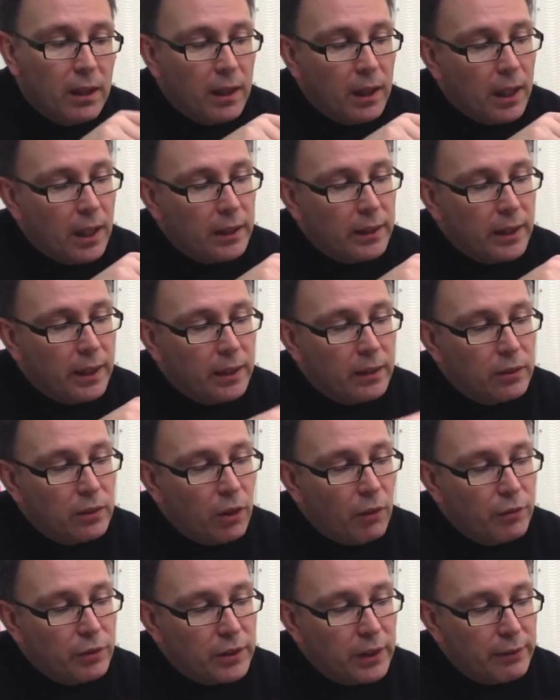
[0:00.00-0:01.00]
And then
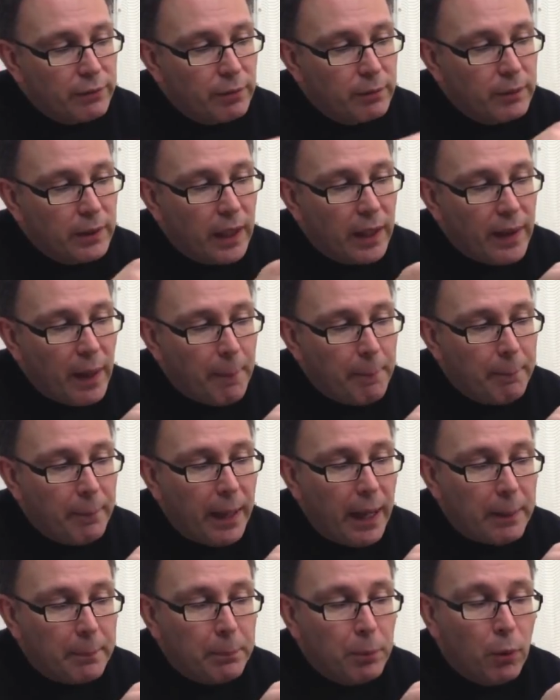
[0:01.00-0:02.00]
obviously from there, that
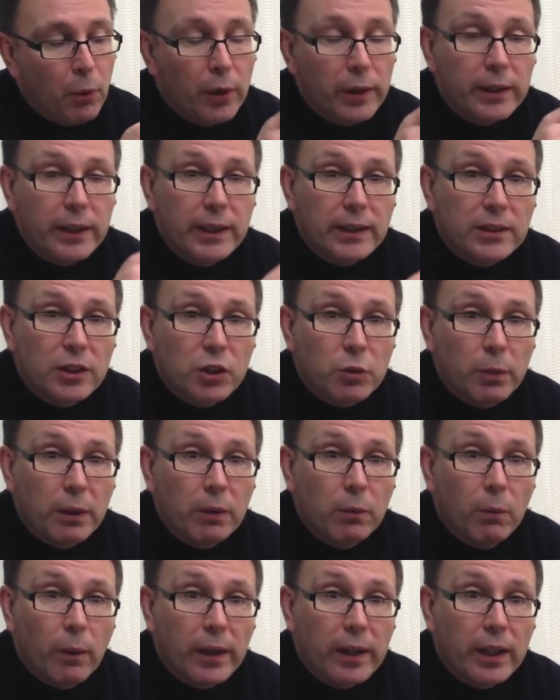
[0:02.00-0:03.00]
back point is the
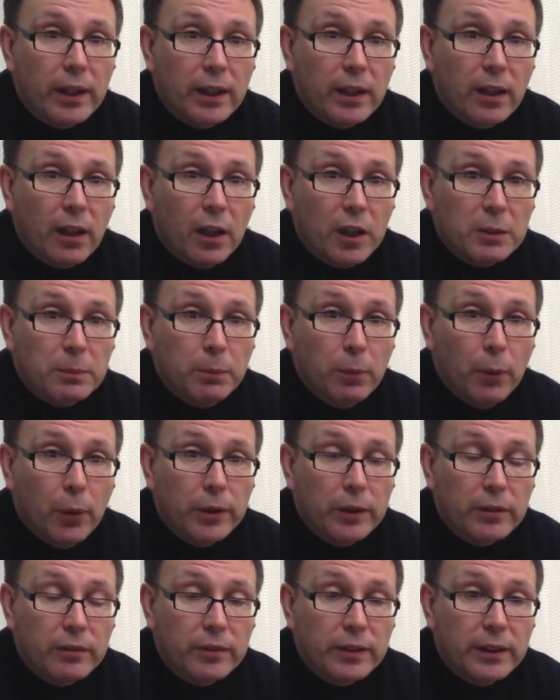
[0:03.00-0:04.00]
spring weight at the last
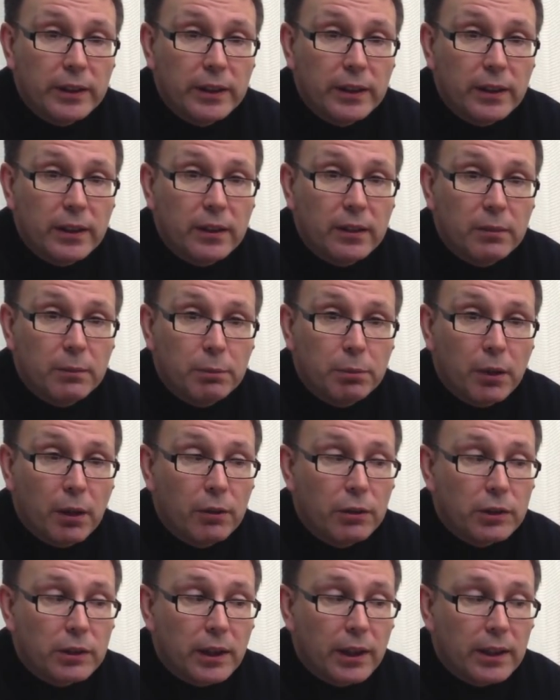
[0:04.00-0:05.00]
point of the
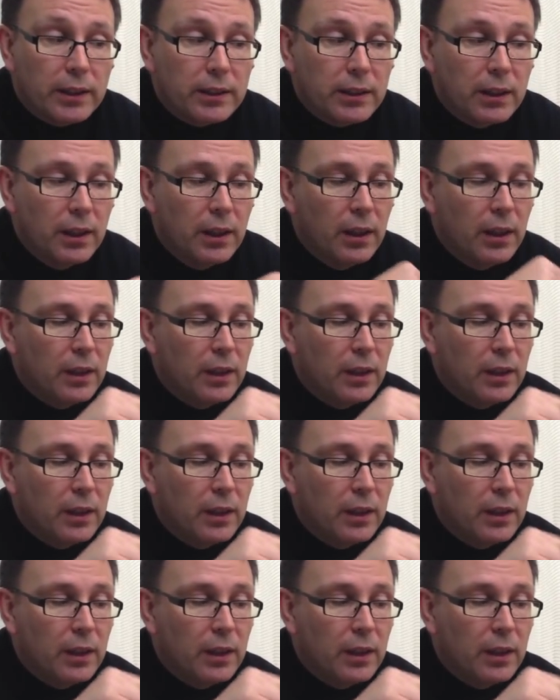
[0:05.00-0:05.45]
process.